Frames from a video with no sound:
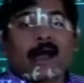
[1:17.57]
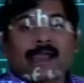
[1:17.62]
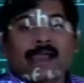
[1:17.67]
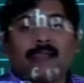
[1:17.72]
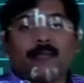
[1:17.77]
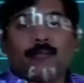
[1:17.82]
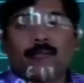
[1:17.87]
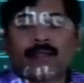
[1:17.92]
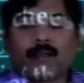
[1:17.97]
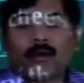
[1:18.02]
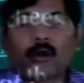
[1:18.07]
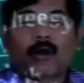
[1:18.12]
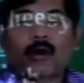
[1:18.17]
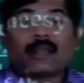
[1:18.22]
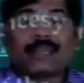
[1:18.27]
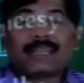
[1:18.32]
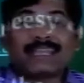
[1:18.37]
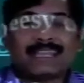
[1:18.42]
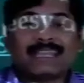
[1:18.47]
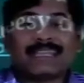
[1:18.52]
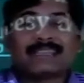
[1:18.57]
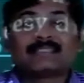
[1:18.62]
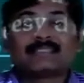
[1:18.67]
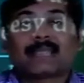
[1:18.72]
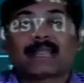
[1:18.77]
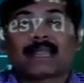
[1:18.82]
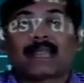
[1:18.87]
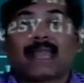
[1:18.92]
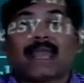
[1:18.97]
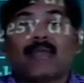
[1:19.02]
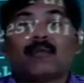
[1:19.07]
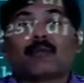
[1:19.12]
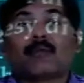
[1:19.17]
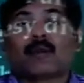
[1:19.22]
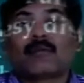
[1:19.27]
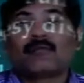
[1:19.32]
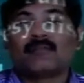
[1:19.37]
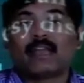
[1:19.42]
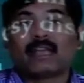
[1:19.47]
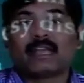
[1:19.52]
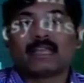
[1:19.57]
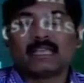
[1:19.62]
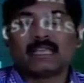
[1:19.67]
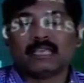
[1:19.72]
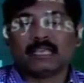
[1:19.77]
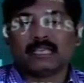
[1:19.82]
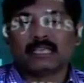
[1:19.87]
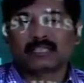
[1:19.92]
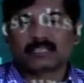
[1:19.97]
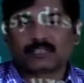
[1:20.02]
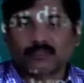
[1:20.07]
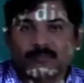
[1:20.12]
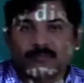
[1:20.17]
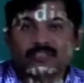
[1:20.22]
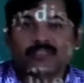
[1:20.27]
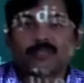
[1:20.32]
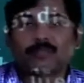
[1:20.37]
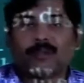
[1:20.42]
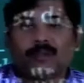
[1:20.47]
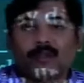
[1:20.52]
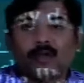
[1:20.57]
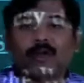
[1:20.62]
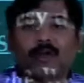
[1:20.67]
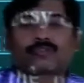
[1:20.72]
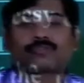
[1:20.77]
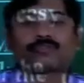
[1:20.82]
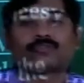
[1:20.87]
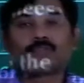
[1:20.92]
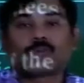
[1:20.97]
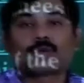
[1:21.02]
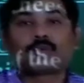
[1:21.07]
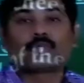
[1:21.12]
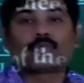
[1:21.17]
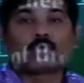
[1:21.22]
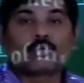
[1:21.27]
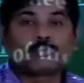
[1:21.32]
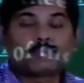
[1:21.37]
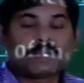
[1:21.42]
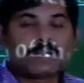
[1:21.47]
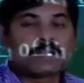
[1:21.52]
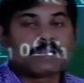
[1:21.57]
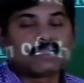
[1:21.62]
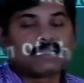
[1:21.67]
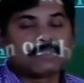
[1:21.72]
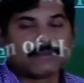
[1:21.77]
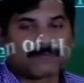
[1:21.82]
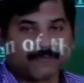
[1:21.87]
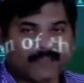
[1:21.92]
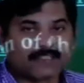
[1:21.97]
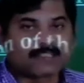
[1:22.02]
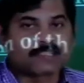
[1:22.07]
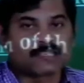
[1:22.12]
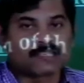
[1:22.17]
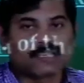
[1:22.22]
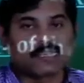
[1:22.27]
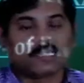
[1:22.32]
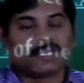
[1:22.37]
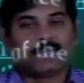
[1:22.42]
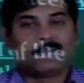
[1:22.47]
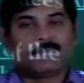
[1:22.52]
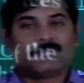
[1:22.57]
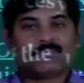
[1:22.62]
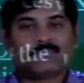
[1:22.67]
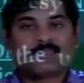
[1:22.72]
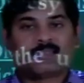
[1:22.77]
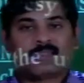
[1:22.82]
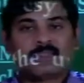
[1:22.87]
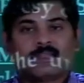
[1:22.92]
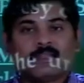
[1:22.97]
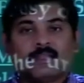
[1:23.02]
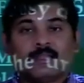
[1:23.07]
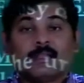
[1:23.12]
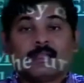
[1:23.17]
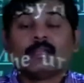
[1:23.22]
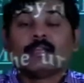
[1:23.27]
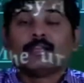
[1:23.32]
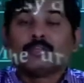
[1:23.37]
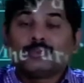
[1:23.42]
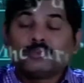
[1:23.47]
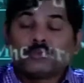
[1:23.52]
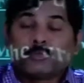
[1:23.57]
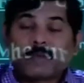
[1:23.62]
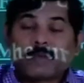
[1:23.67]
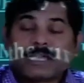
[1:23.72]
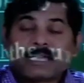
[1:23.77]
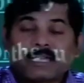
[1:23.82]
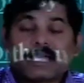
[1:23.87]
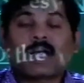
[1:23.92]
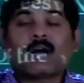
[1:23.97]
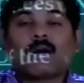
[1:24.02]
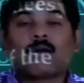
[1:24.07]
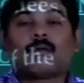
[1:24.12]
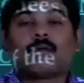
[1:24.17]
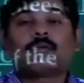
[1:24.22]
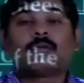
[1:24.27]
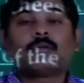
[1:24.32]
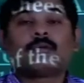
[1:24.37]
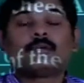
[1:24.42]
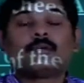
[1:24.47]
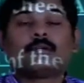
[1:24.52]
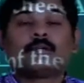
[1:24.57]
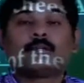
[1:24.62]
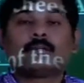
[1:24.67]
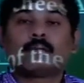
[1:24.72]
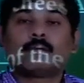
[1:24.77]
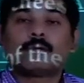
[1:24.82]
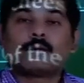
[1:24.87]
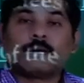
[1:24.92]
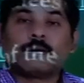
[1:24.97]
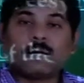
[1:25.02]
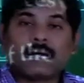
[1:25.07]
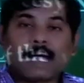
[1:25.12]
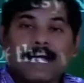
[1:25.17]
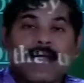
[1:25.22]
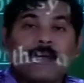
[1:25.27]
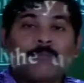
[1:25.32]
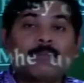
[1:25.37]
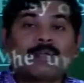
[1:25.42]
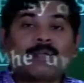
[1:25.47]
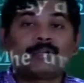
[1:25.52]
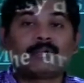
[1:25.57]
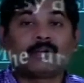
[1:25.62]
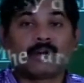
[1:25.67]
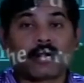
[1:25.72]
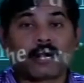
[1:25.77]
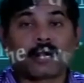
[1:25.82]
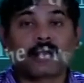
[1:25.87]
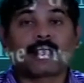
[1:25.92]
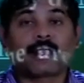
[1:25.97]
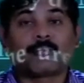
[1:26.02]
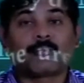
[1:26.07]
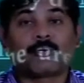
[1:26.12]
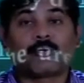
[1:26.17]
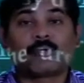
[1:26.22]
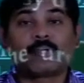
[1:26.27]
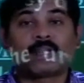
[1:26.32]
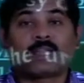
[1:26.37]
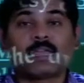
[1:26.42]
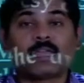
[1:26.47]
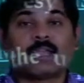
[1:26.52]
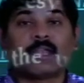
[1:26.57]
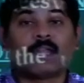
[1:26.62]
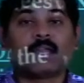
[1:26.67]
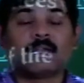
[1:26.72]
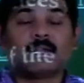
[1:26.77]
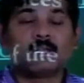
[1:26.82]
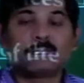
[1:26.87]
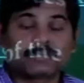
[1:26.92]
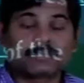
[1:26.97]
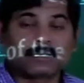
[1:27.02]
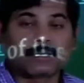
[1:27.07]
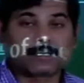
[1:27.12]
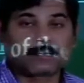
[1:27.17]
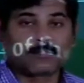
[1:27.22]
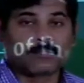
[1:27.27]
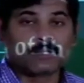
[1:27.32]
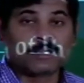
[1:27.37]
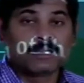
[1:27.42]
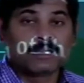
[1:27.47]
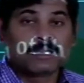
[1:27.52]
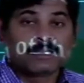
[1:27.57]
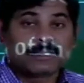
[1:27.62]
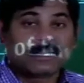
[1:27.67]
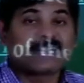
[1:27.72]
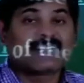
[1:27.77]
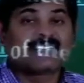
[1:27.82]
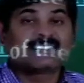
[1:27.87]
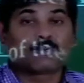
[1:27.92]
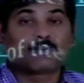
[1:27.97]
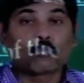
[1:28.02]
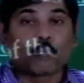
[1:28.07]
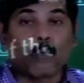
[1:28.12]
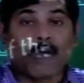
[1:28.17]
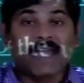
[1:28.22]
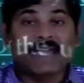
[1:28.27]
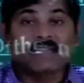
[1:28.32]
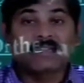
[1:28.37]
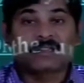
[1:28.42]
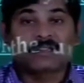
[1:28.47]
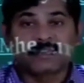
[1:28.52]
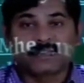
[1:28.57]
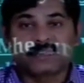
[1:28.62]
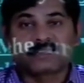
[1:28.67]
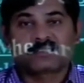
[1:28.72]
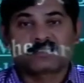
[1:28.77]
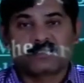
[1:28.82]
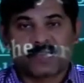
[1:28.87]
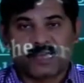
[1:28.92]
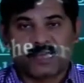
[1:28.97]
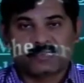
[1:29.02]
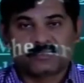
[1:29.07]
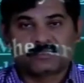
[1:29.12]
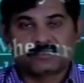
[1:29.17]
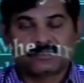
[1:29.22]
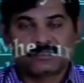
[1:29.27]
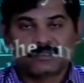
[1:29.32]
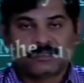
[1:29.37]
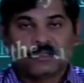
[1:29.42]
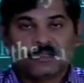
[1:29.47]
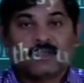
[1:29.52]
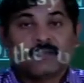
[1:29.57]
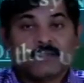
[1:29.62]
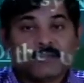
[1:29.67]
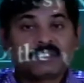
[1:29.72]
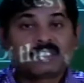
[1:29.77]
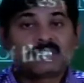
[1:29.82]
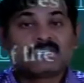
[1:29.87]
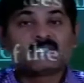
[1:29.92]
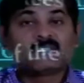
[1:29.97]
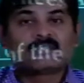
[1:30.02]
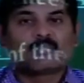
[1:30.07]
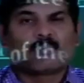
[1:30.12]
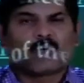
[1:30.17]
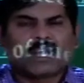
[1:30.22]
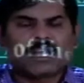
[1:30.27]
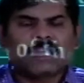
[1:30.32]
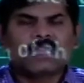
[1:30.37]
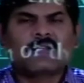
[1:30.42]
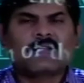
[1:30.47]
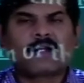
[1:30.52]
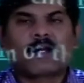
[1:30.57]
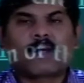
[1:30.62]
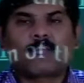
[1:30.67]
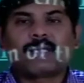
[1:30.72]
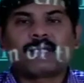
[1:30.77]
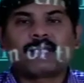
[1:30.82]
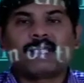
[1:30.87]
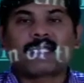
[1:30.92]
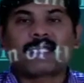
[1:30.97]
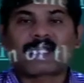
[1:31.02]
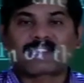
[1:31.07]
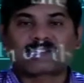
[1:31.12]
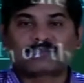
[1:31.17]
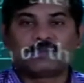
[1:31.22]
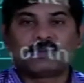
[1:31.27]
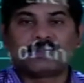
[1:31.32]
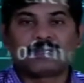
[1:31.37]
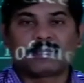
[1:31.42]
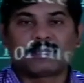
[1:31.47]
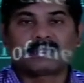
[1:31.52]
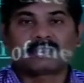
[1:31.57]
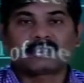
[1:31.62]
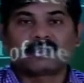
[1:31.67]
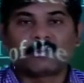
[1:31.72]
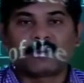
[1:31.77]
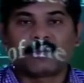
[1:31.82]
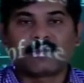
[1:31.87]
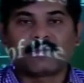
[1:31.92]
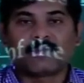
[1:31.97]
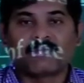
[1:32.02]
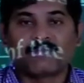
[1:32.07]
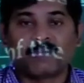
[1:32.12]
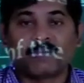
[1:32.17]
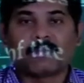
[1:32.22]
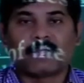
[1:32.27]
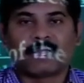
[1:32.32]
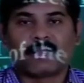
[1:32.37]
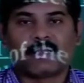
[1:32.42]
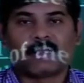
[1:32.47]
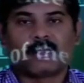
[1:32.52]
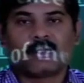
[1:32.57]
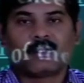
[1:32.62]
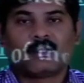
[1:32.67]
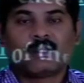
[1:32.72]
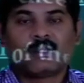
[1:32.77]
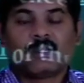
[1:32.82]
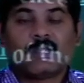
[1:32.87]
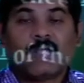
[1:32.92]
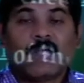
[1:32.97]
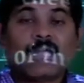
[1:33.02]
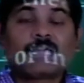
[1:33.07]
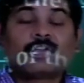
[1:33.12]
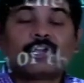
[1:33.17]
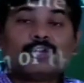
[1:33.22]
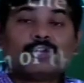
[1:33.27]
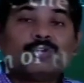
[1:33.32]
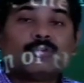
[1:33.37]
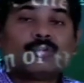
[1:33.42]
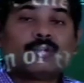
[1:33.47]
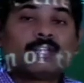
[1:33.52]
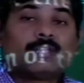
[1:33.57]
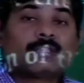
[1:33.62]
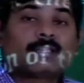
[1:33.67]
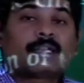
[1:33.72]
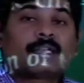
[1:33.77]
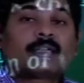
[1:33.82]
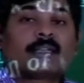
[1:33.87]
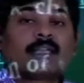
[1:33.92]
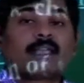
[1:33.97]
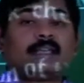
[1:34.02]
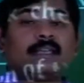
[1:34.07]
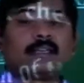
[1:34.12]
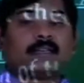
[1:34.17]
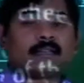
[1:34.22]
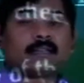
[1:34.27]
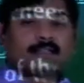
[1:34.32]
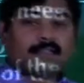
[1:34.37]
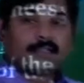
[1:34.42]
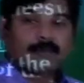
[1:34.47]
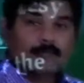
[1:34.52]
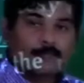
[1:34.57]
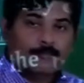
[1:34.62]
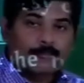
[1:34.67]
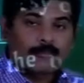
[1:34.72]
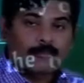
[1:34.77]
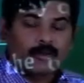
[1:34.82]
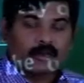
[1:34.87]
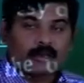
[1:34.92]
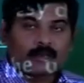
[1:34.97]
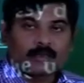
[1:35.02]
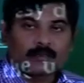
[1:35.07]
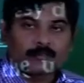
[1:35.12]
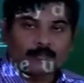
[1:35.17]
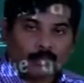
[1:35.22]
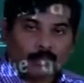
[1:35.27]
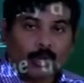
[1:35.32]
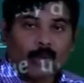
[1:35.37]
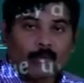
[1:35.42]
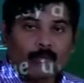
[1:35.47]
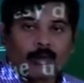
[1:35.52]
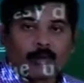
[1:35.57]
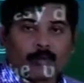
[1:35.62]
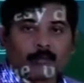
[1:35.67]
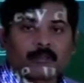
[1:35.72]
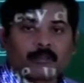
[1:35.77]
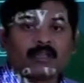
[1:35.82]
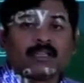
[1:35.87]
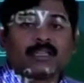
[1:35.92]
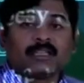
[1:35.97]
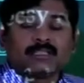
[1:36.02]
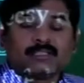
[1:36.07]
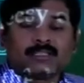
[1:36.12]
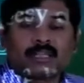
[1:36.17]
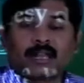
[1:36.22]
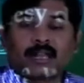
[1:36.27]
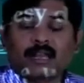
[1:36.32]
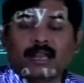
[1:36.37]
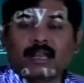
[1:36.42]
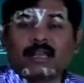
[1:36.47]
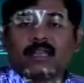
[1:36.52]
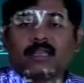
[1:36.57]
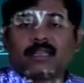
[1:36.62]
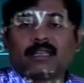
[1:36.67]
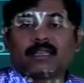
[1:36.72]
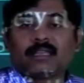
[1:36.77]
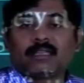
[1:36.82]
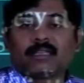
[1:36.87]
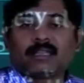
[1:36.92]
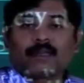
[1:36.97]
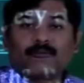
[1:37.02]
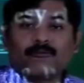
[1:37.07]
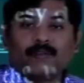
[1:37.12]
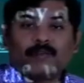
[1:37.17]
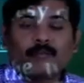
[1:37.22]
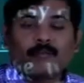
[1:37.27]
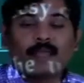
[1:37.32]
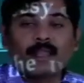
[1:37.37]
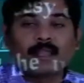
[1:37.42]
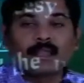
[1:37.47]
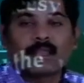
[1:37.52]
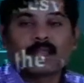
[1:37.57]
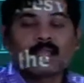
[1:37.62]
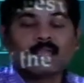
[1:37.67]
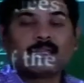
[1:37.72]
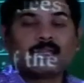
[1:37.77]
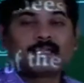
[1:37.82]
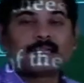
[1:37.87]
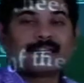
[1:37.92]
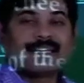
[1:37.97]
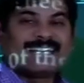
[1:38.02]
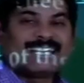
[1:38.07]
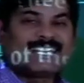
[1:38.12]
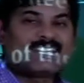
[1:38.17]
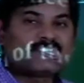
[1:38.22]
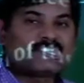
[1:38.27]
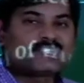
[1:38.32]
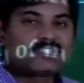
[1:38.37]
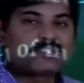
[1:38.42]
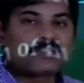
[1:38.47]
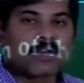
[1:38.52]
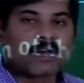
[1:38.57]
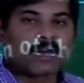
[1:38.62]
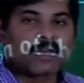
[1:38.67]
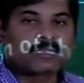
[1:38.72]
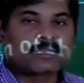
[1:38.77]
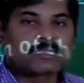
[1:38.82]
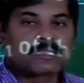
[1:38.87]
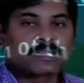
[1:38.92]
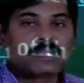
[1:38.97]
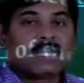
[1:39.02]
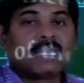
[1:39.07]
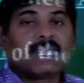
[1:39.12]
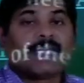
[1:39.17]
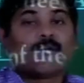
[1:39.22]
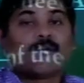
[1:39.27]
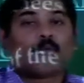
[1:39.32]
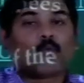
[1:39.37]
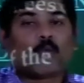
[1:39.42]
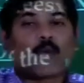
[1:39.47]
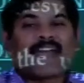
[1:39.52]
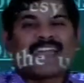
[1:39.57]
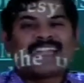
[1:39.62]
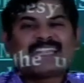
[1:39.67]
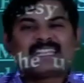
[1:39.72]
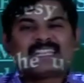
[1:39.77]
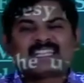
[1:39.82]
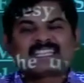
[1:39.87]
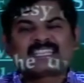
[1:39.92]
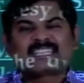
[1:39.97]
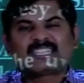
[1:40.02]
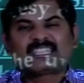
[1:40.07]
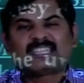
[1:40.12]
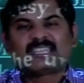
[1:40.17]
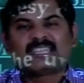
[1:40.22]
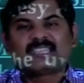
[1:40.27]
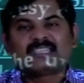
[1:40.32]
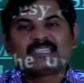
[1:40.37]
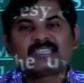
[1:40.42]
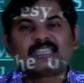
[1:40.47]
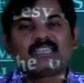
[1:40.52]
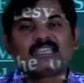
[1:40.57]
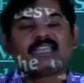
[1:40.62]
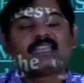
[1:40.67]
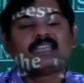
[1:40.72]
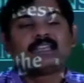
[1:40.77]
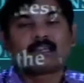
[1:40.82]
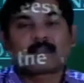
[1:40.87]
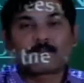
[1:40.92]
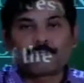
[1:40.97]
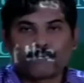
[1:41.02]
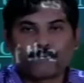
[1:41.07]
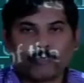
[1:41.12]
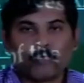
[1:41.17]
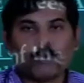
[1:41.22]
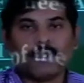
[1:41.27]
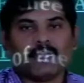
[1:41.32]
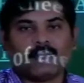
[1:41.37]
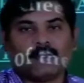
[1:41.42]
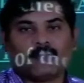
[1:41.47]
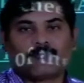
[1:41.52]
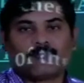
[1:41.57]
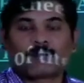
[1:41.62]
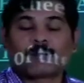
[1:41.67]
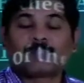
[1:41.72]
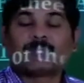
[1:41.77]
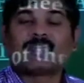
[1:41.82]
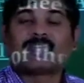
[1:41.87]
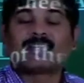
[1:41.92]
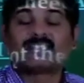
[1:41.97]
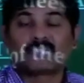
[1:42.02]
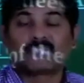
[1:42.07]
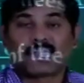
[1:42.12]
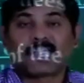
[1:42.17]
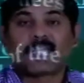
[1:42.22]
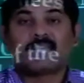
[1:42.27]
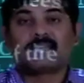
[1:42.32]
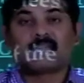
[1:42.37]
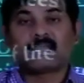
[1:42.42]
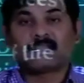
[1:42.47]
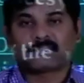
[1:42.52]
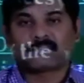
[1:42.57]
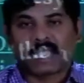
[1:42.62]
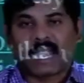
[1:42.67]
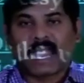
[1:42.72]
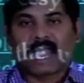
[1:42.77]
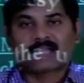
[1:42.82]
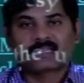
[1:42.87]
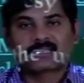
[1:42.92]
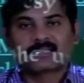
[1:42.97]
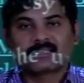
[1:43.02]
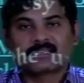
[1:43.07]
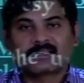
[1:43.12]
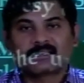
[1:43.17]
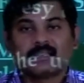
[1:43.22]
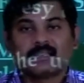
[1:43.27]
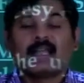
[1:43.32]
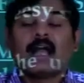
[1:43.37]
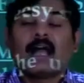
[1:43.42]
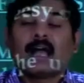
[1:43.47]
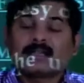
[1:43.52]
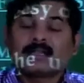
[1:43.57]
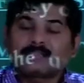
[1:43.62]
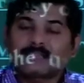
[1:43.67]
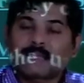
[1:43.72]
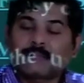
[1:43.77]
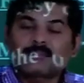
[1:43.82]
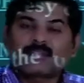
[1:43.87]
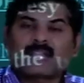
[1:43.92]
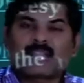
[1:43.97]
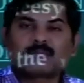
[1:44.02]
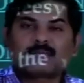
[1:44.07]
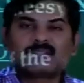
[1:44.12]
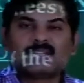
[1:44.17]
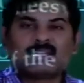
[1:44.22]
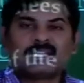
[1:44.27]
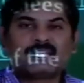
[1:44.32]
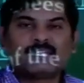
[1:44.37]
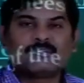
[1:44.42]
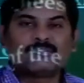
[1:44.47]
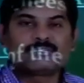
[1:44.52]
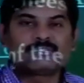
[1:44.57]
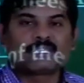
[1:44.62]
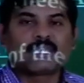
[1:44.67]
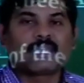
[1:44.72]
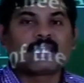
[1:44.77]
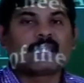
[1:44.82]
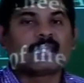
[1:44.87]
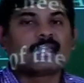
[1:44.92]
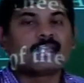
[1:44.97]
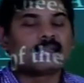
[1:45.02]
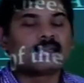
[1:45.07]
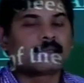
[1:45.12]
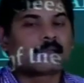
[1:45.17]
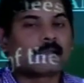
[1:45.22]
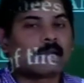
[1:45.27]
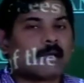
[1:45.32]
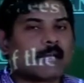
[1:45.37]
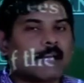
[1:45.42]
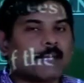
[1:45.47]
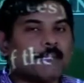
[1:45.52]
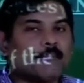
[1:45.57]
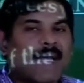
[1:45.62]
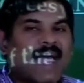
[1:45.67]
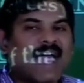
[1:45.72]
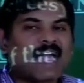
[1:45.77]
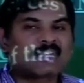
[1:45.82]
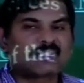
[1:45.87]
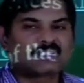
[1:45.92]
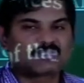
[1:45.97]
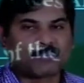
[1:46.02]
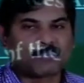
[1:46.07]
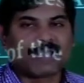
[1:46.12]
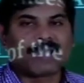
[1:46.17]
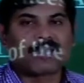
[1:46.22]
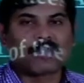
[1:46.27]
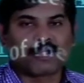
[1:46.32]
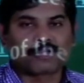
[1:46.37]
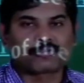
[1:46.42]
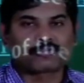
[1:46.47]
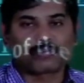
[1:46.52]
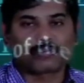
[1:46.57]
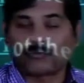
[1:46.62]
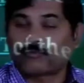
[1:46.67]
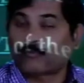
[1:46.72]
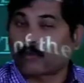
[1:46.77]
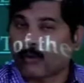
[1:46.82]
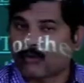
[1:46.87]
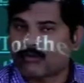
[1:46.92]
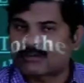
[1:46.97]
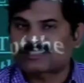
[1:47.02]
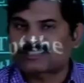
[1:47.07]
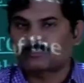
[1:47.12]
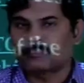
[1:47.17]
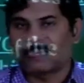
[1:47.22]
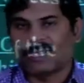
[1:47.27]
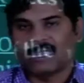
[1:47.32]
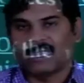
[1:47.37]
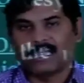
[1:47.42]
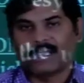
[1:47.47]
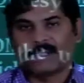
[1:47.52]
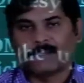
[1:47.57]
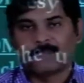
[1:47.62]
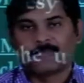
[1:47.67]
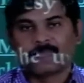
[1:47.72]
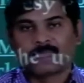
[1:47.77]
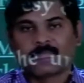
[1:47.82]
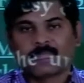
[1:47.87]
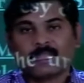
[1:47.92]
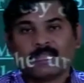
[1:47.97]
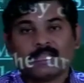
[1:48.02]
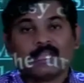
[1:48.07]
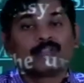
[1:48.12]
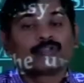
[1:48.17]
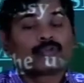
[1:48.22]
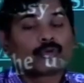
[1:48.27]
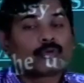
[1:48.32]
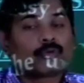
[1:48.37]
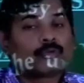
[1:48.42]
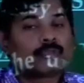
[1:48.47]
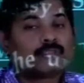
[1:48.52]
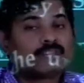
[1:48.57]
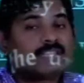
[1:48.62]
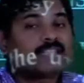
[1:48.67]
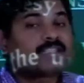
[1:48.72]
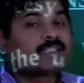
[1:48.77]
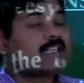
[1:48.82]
albicans is the name of the yeast which belongs to the group that is a fungi. You might have happened to heard about a term that is white discharge, which is very commonly experienced by the women. And during that here the problem, generally the women here discharge white cheesy here fluid from their genital tract, and sometimes it gives here a bad smell also, foul smell. So this